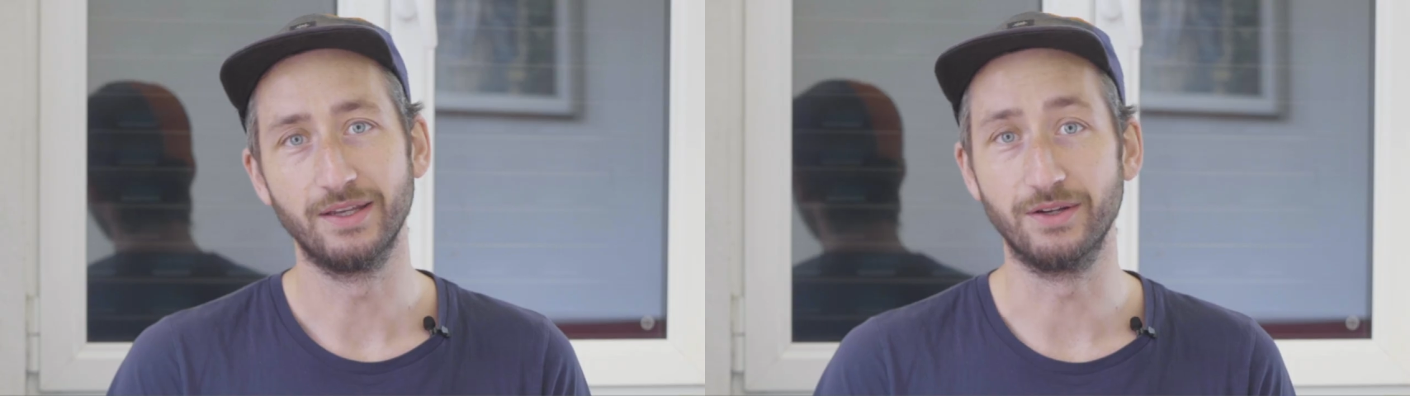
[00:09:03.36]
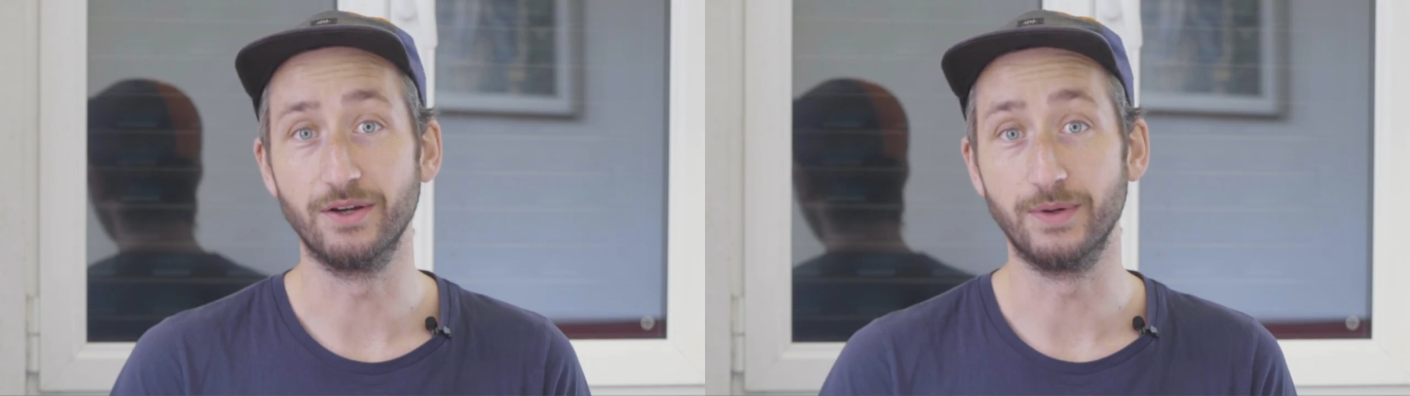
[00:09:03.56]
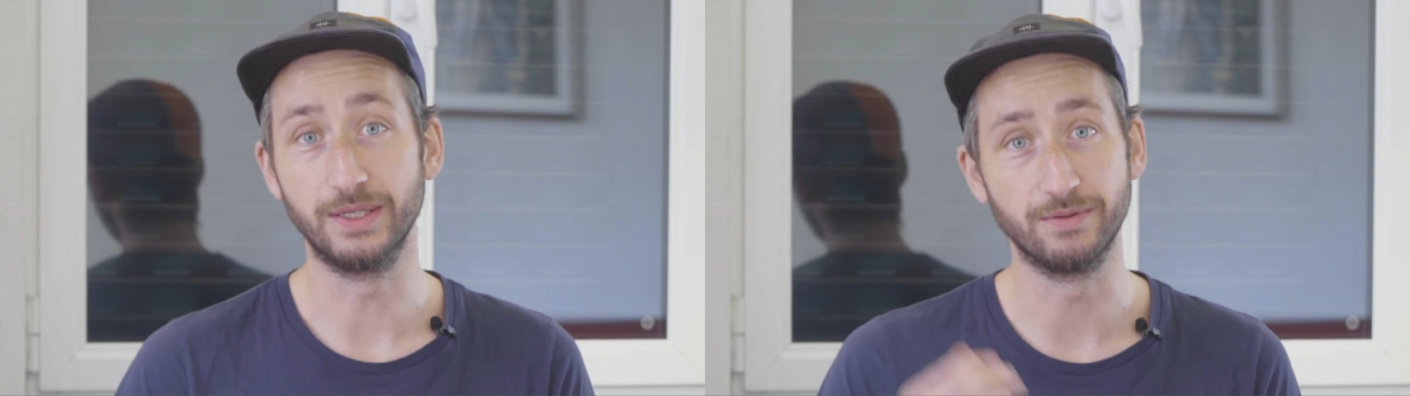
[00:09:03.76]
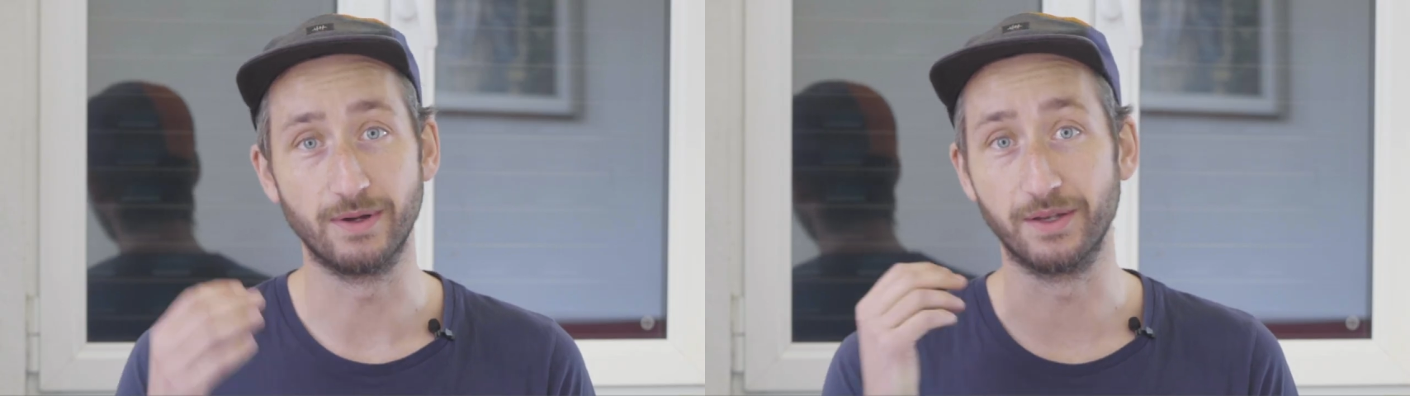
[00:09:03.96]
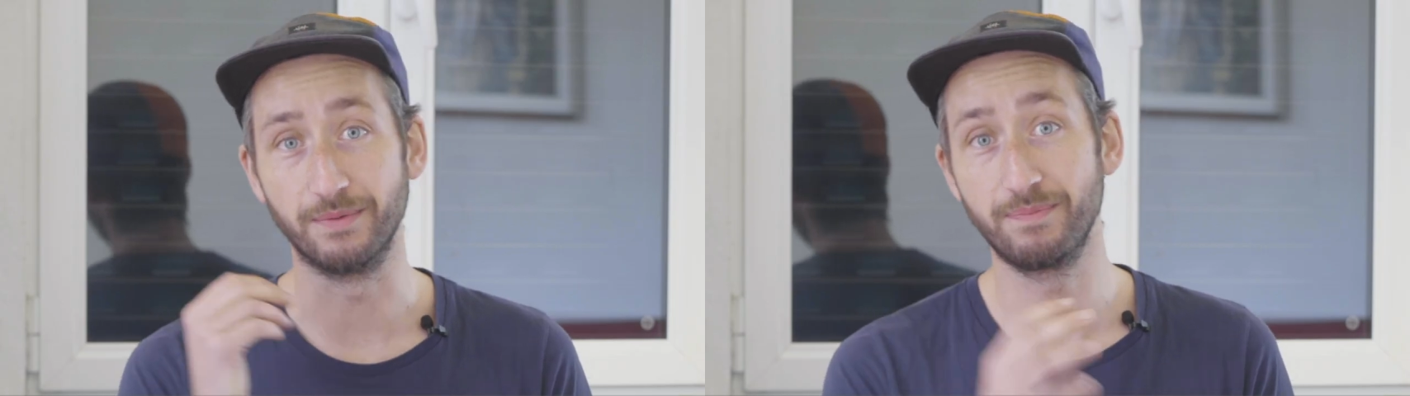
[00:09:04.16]
You go into
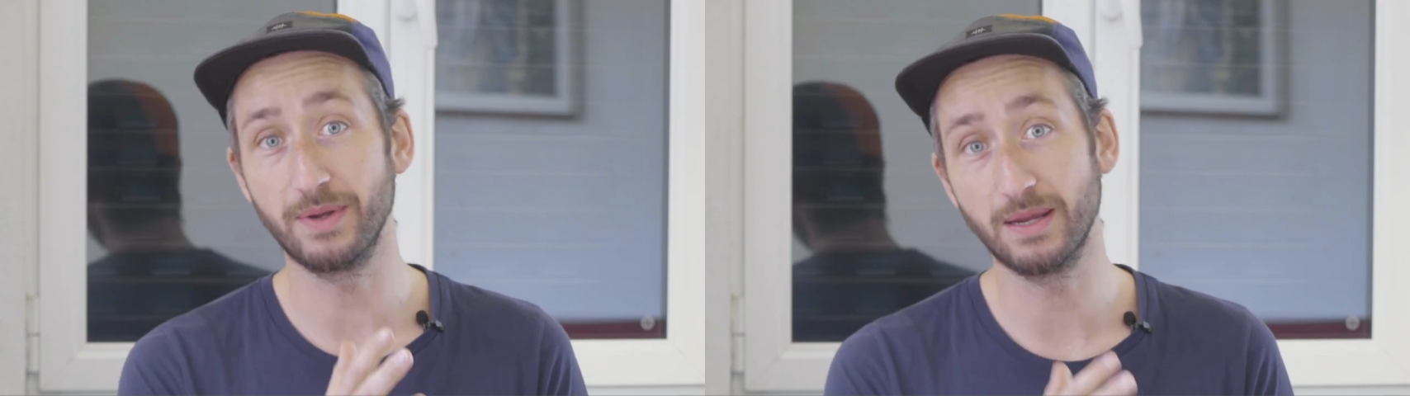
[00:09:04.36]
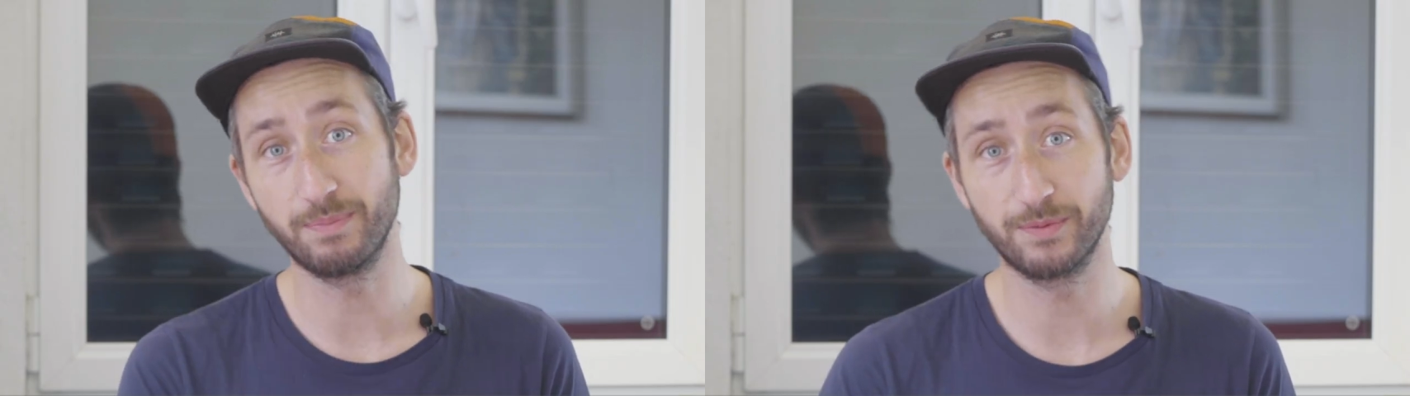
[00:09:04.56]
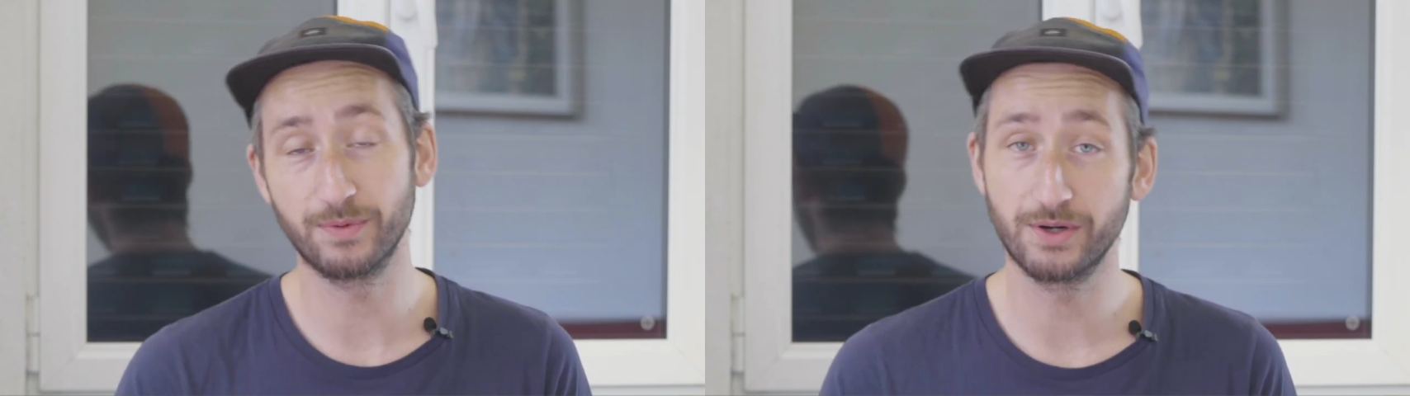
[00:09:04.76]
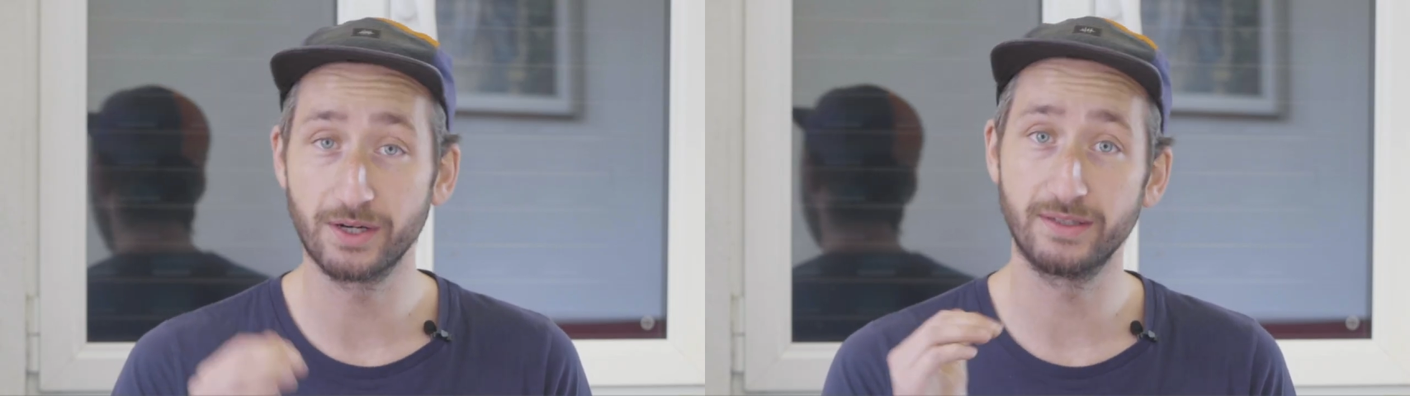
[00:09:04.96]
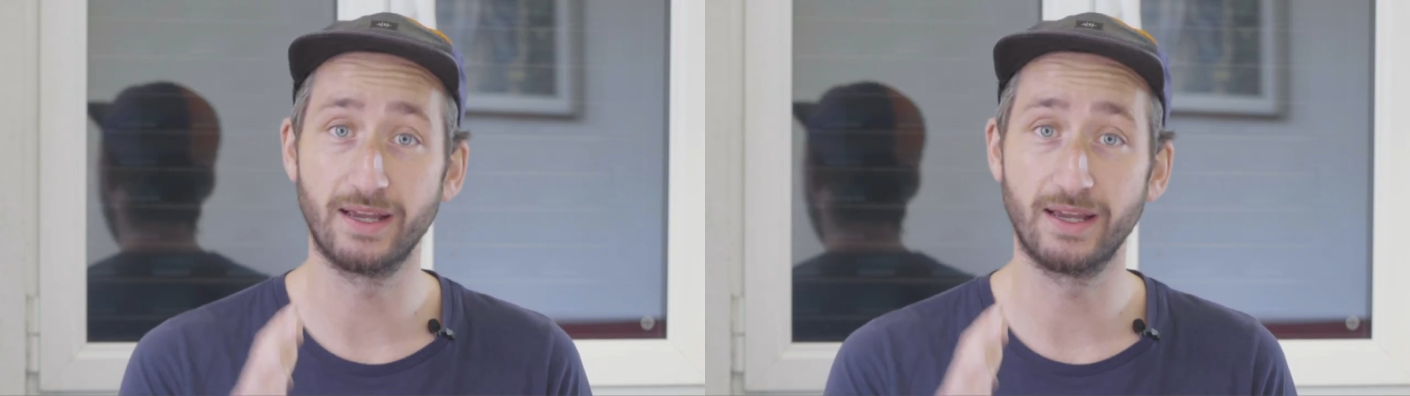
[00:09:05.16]
all the paperwork,